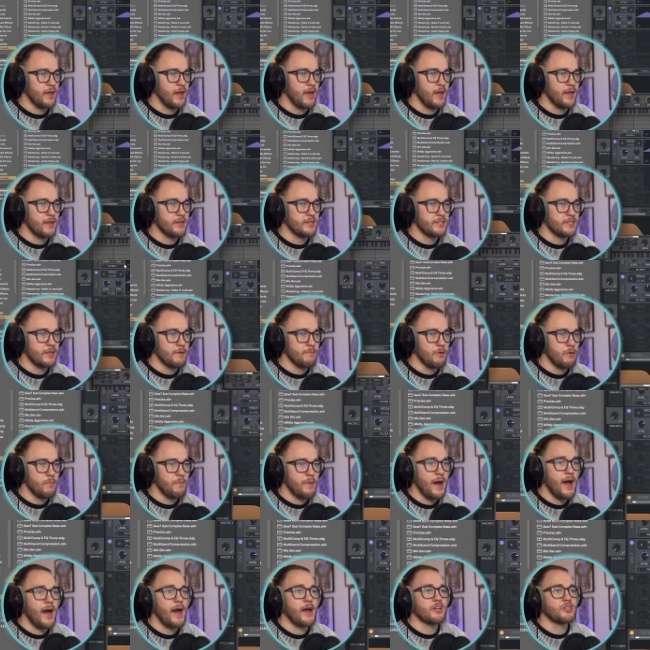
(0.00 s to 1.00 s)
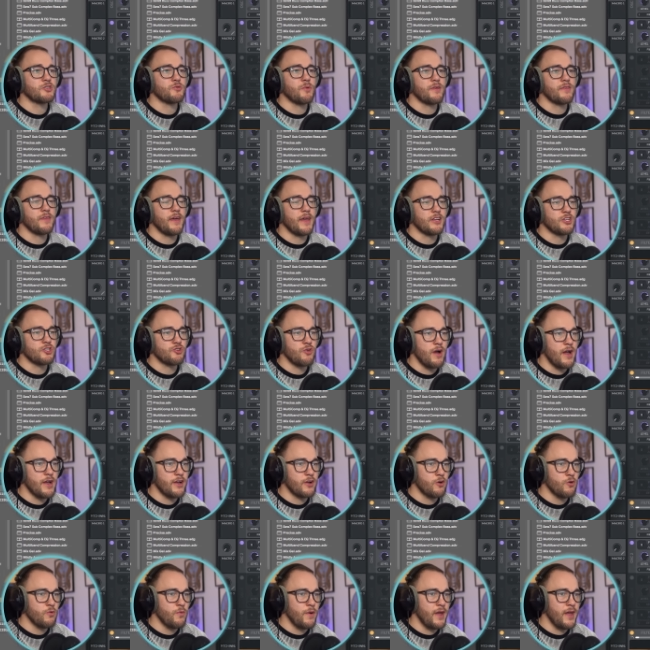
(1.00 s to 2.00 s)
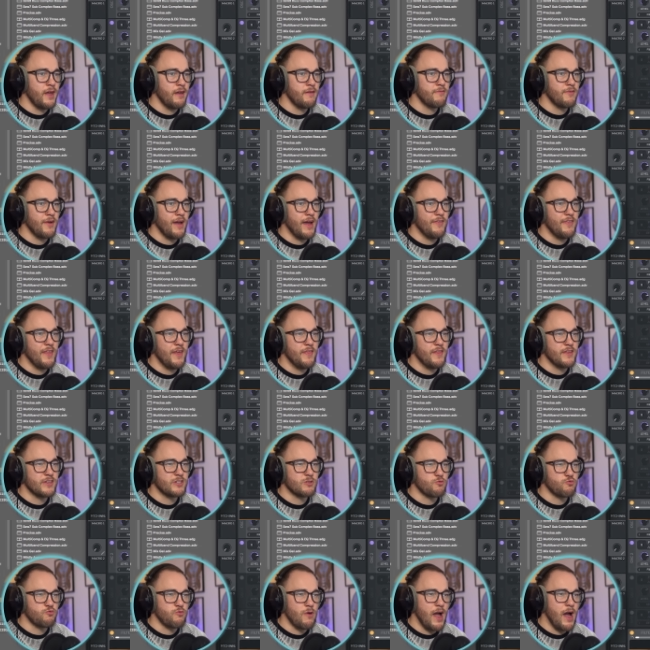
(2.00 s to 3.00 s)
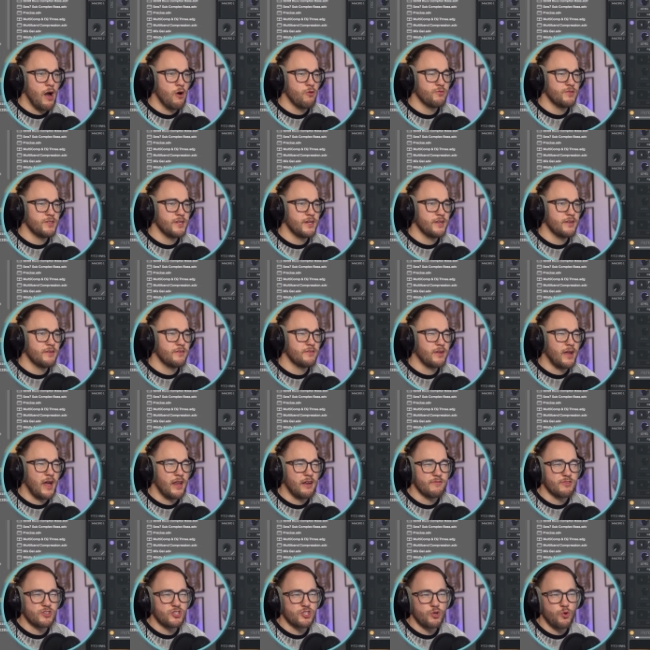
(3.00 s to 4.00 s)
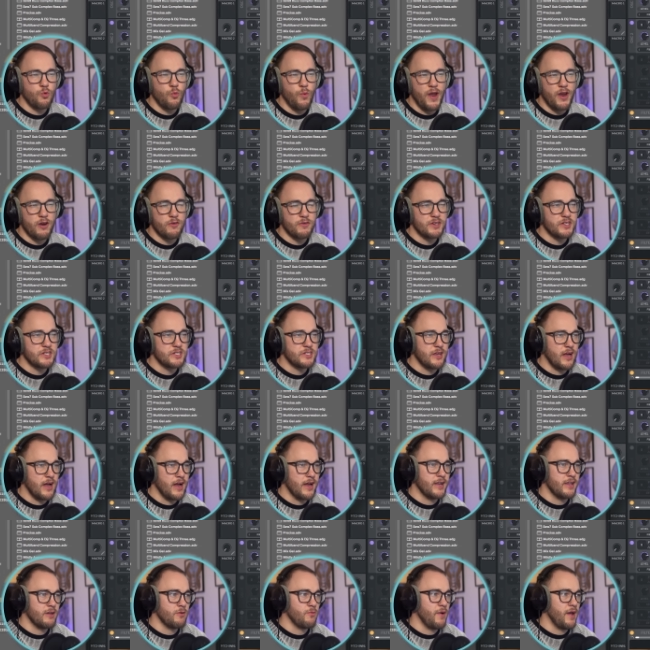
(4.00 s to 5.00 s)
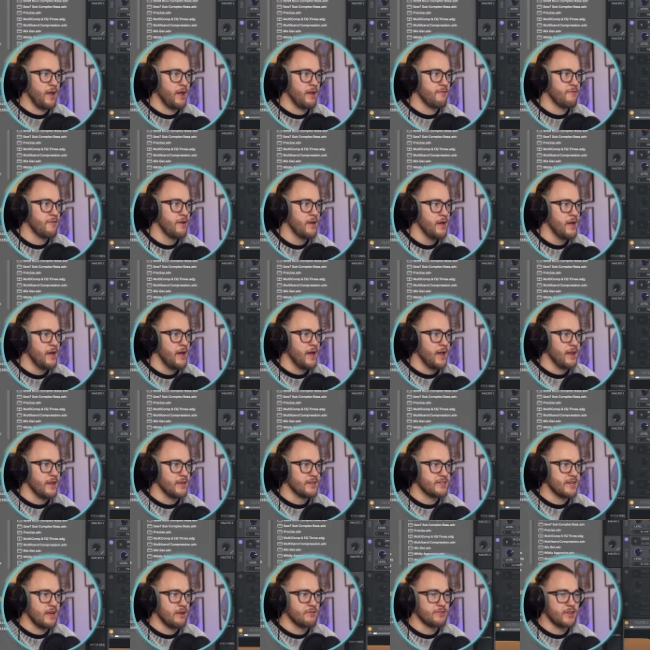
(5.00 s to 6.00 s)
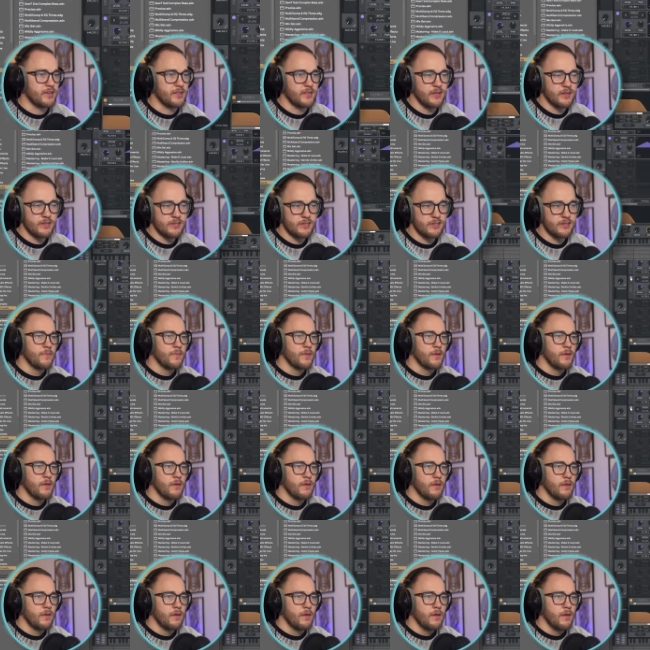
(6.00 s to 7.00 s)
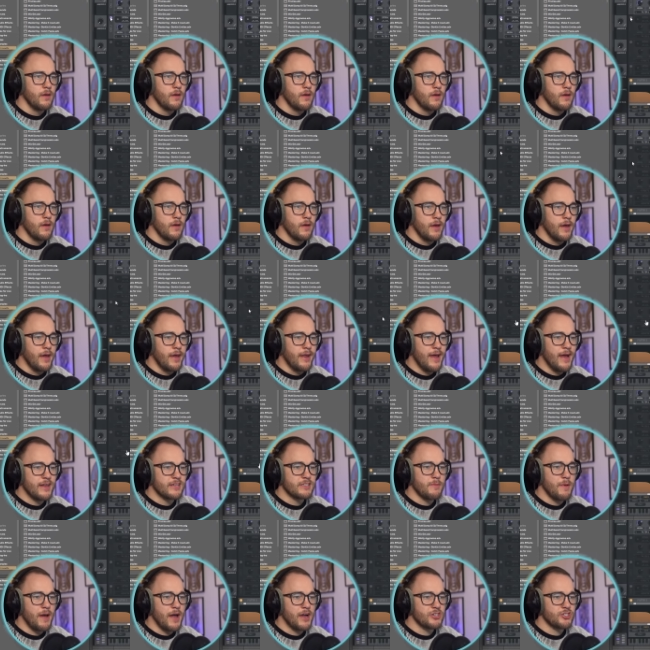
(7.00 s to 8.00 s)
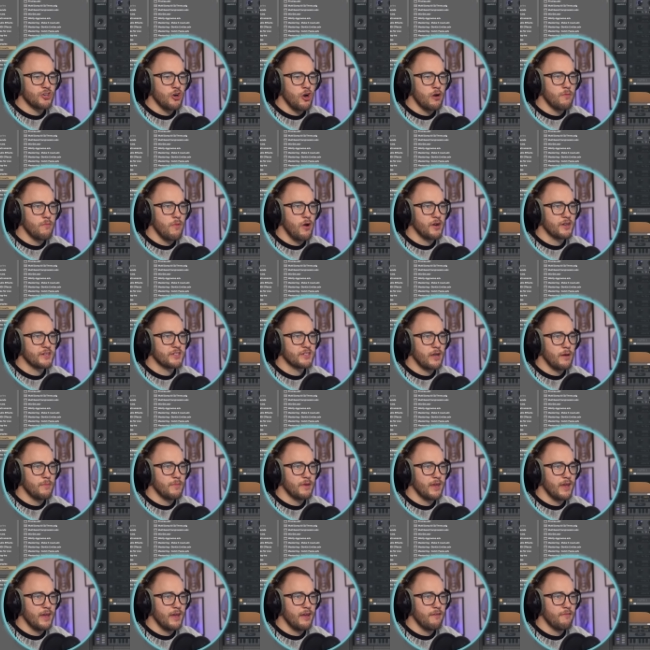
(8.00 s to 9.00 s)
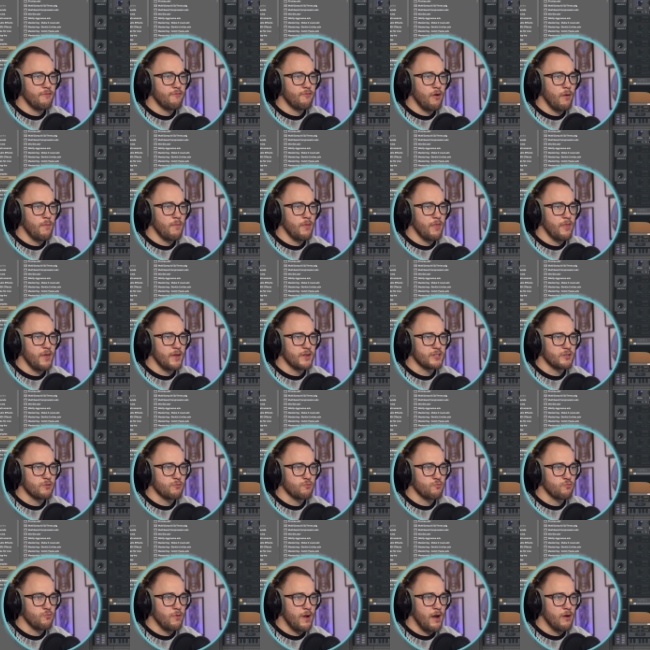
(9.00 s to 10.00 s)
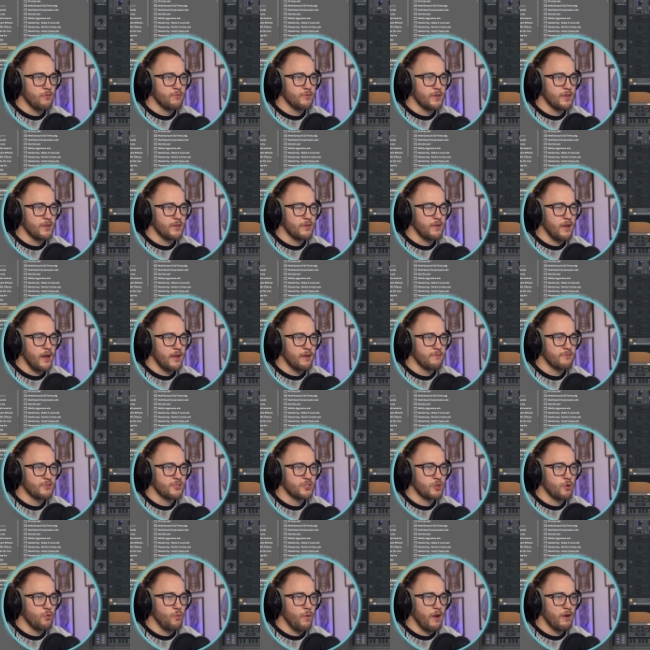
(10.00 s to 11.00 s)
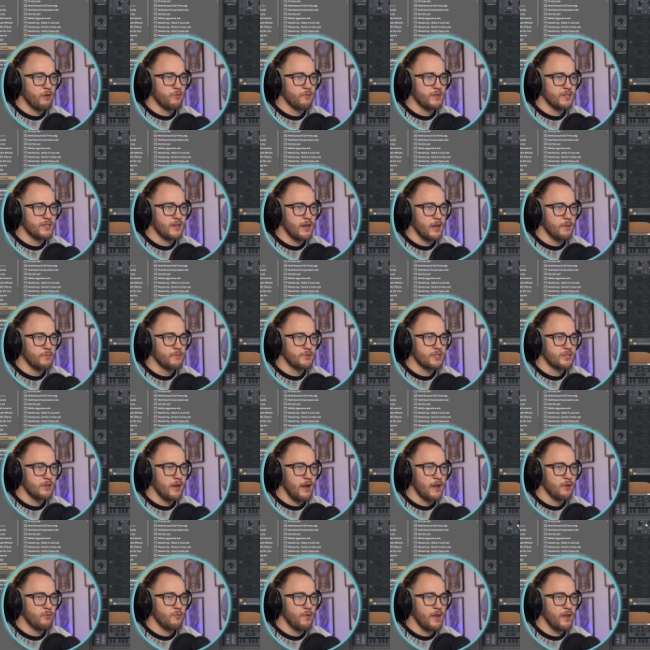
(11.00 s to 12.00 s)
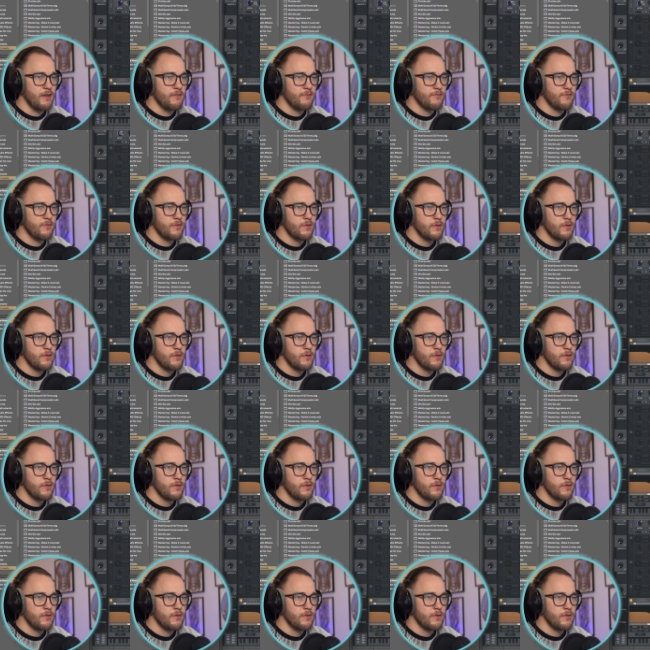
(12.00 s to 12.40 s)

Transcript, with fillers: a simple patch with a triangle wave and then this rounded kind of squarey siny wave, and it sounds like this. It has some extra harmonics coming in from this rounded kind of squarey type sine wave,